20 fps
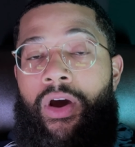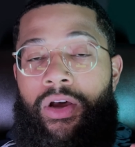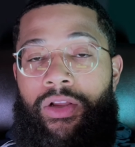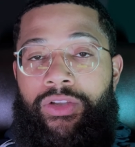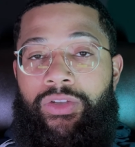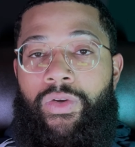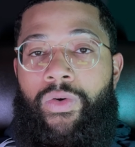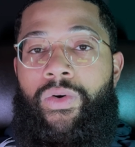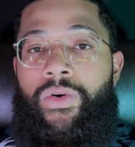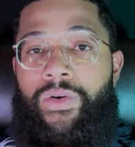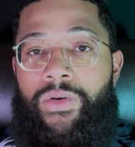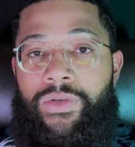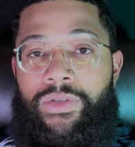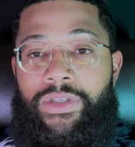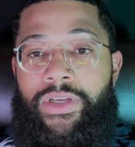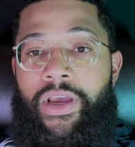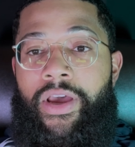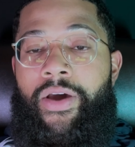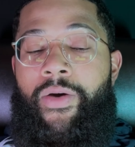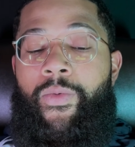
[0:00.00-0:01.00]
tools.
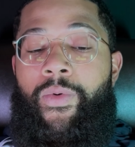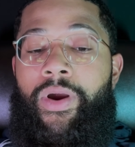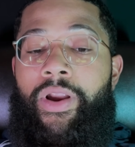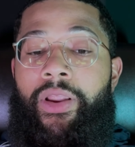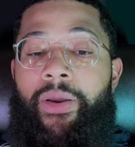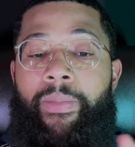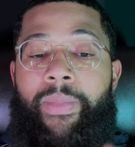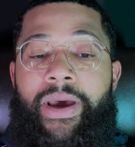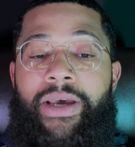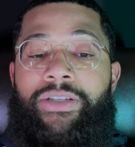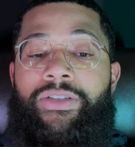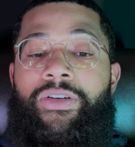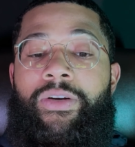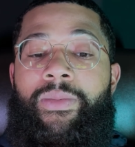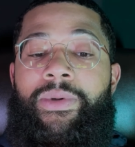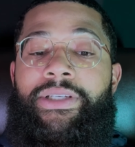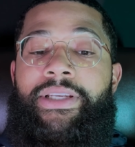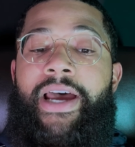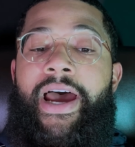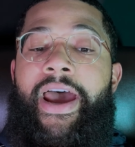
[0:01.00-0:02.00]
One of the best
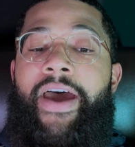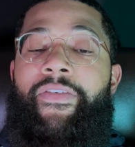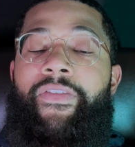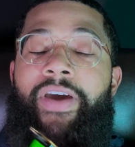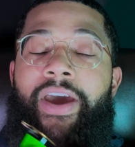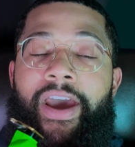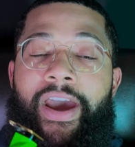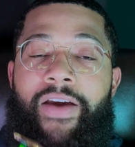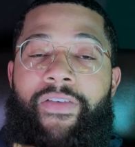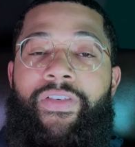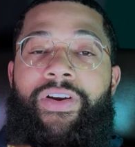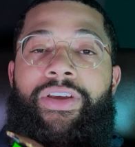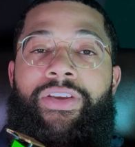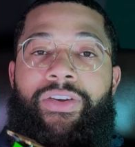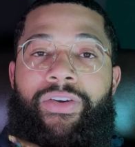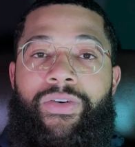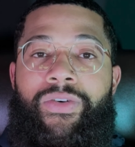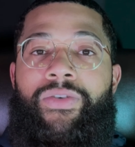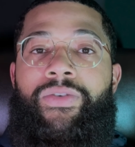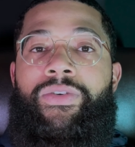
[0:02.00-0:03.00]
trimmers I have ever
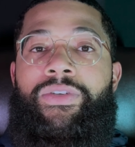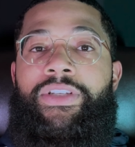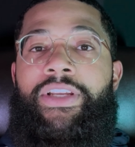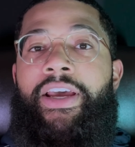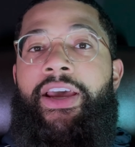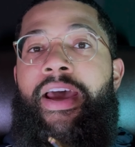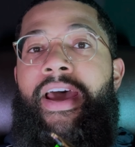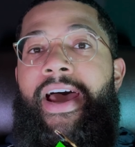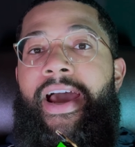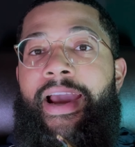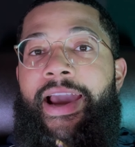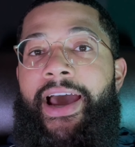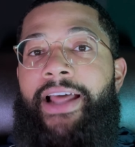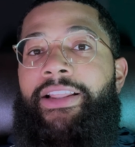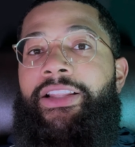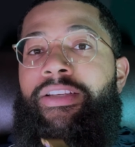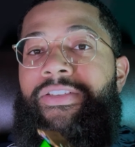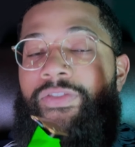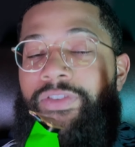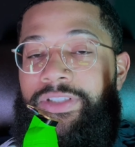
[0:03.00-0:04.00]
used. I got
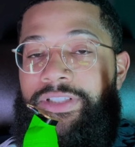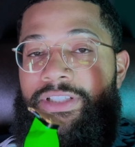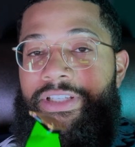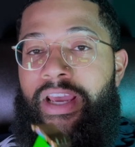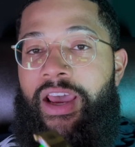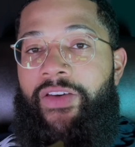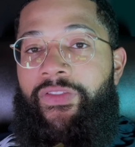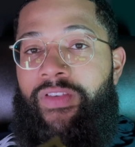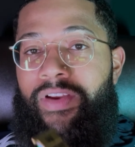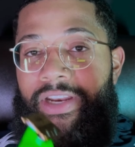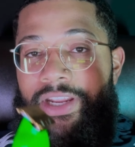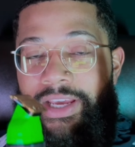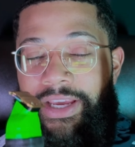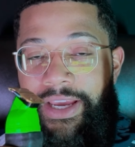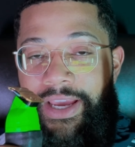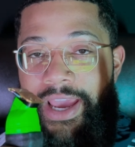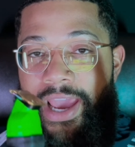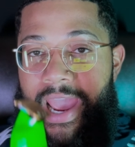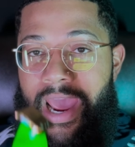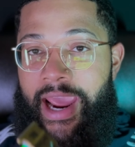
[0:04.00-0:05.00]
this for
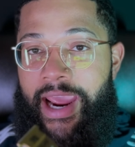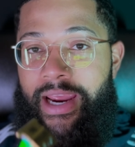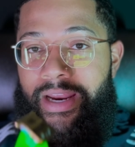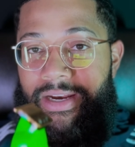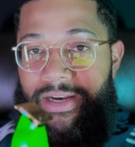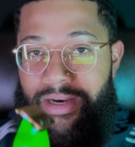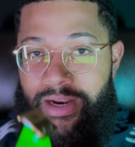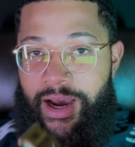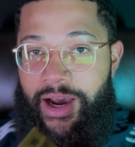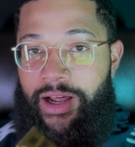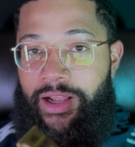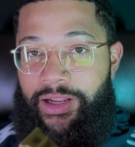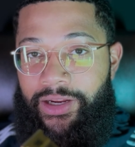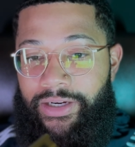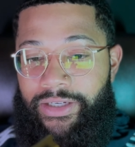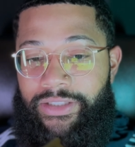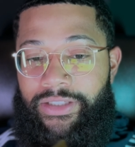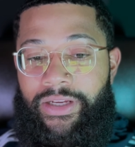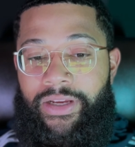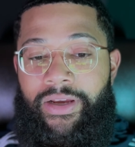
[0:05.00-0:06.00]

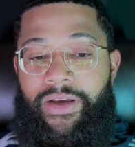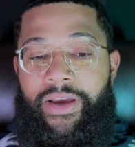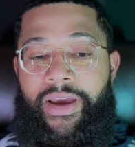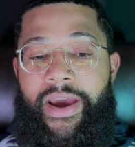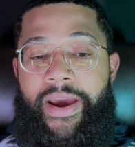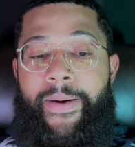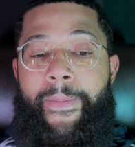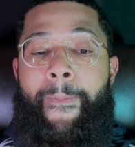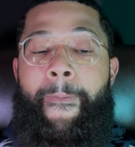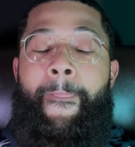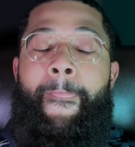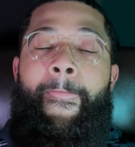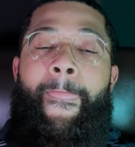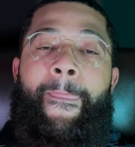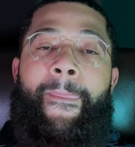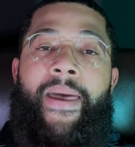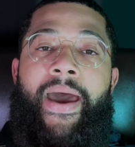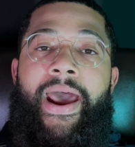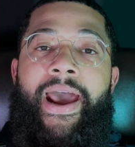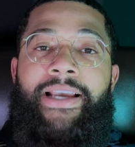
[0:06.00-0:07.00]
$78. Okay,
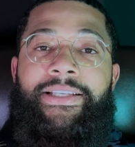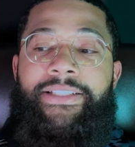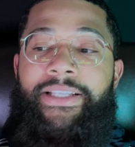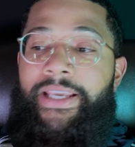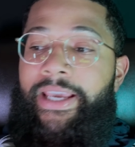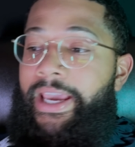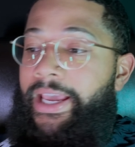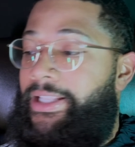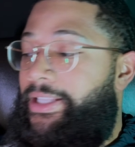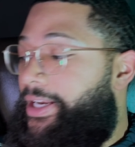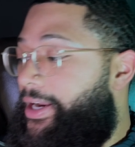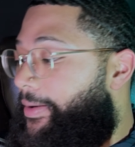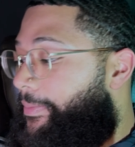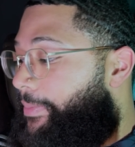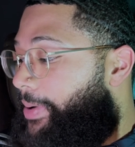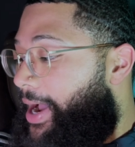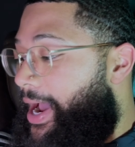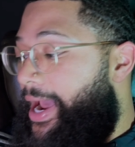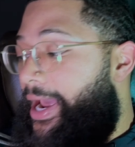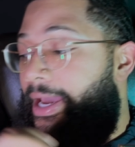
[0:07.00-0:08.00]
I actually ended up
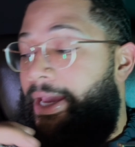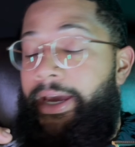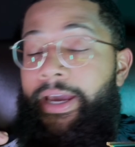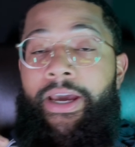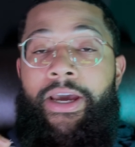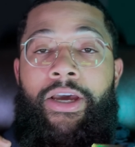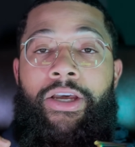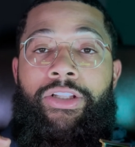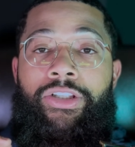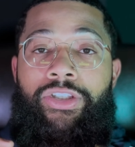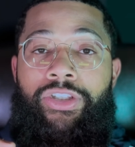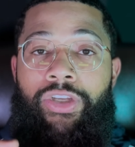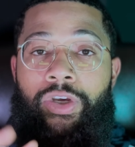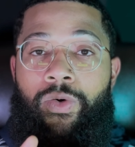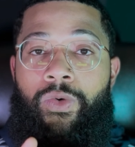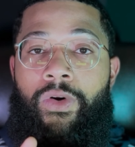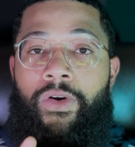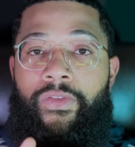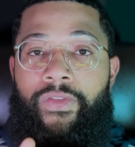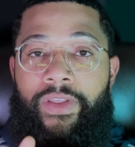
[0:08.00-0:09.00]
buying 2
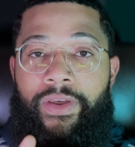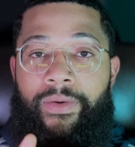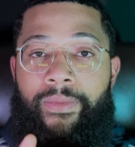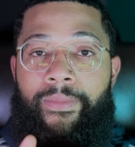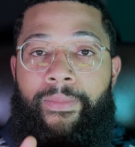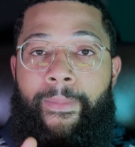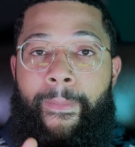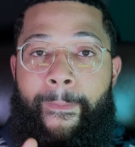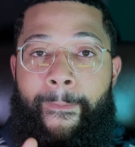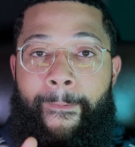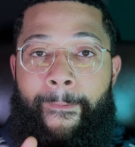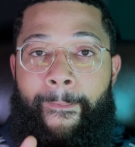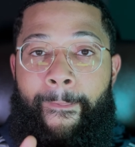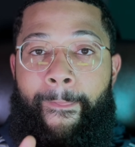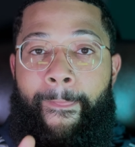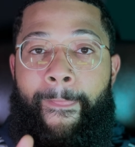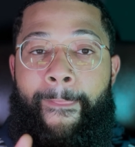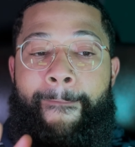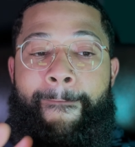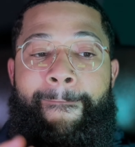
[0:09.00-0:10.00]
of them.
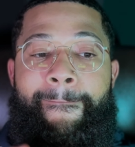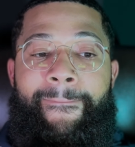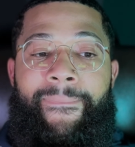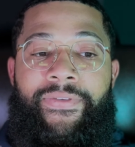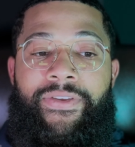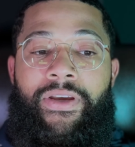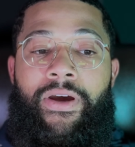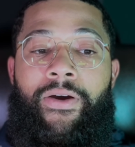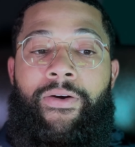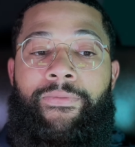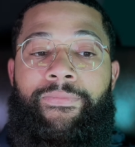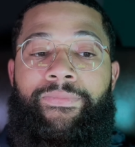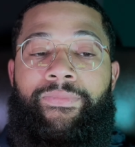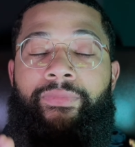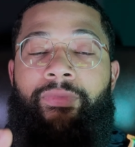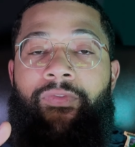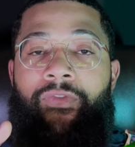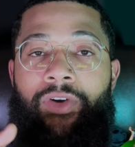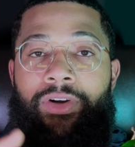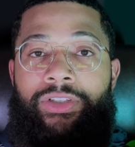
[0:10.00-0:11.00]
So
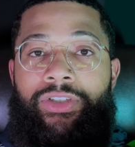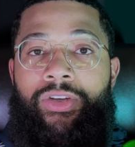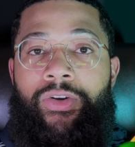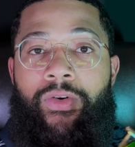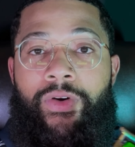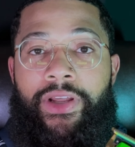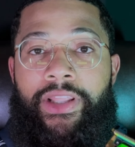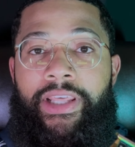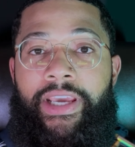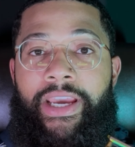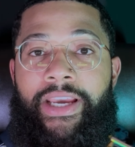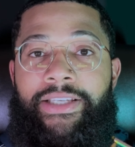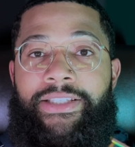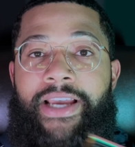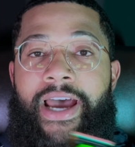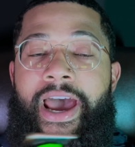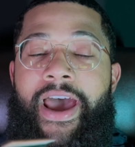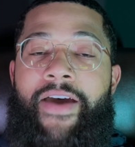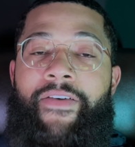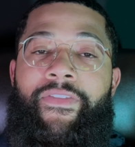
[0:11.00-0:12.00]
for 2 of these, I
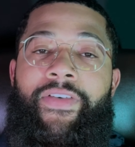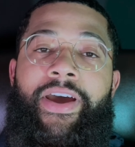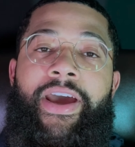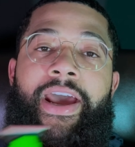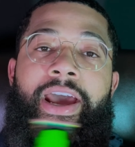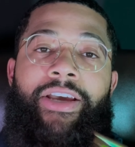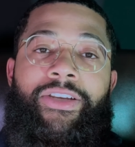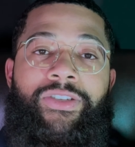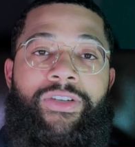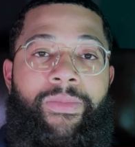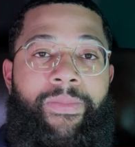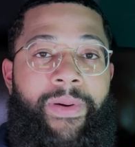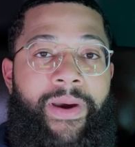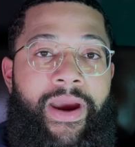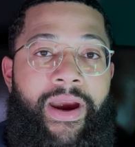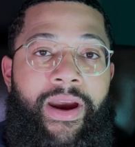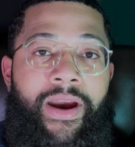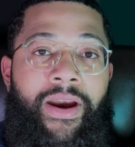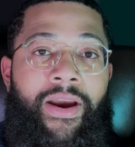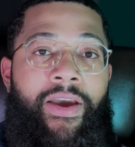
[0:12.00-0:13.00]
have an extra
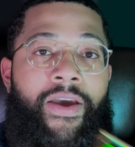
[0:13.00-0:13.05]
pair.